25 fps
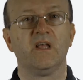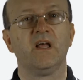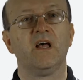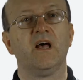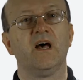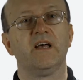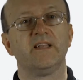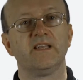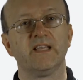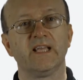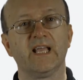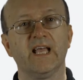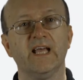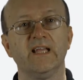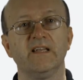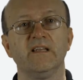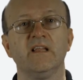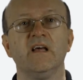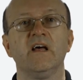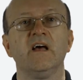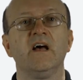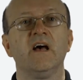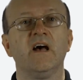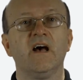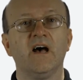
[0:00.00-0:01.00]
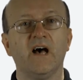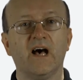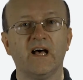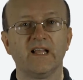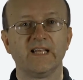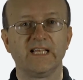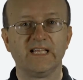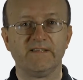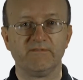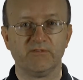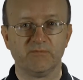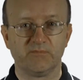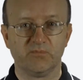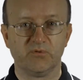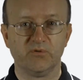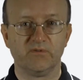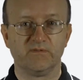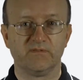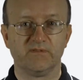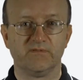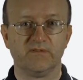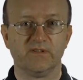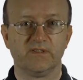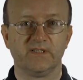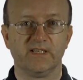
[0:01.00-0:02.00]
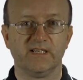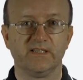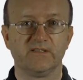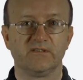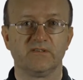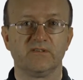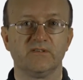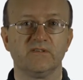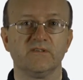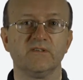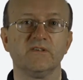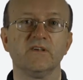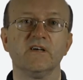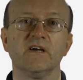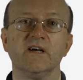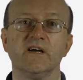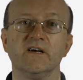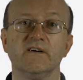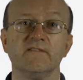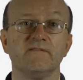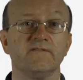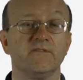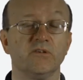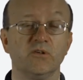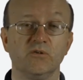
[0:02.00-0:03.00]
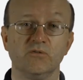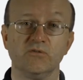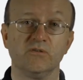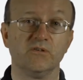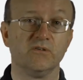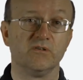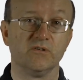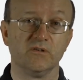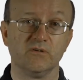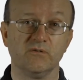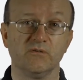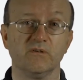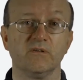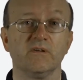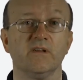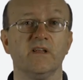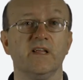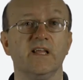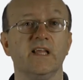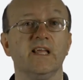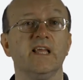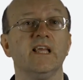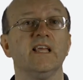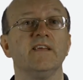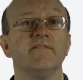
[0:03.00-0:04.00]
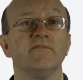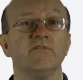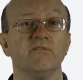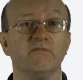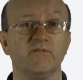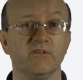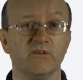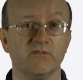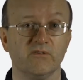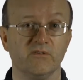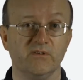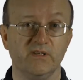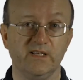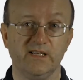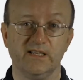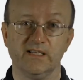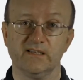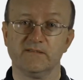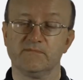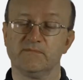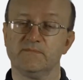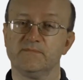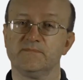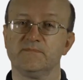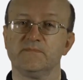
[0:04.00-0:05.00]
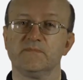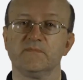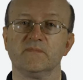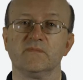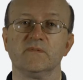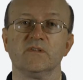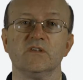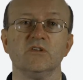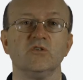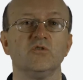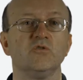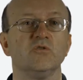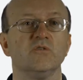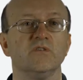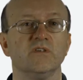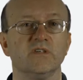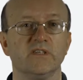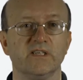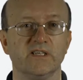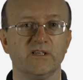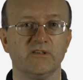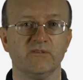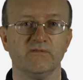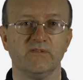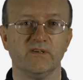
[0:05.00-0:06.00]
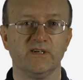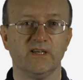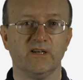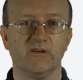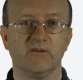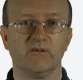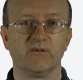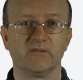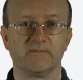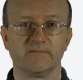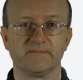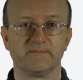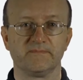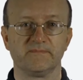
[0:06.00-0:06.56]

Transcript: And again, I'll leave the proof of the test for you to do if you feel you need it. It shouldn't take you very long.